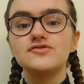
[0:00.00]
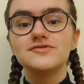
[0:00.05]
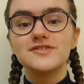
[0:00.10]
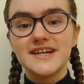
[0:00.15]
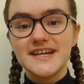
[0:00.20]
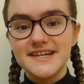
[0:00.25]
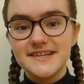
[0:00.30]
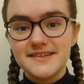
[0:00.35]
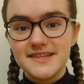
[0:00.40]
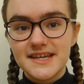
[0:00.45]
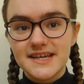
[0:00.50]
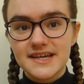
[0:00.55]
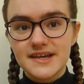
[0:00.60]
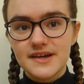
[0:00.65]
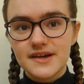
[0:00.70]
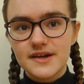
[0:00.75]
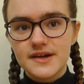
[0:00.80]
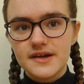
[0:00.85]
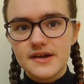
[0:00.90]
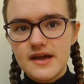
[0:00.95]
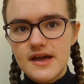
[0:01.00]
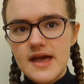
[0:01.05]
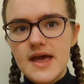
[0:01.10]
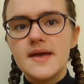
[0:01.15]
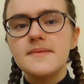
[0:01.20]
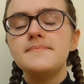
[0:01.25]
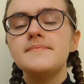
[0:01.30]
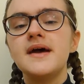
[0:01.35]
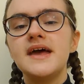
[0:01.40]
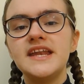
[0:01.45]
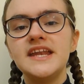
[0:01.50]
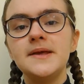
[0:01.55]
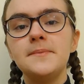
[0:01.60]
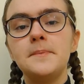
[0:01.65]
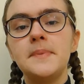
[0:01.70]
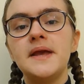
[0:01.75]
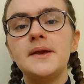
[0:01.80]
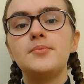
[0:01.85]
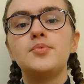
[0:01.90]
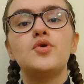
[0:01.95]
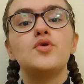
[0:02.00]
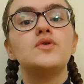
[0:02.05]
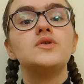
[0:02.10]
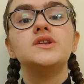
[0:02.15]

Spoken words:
Reading. Many people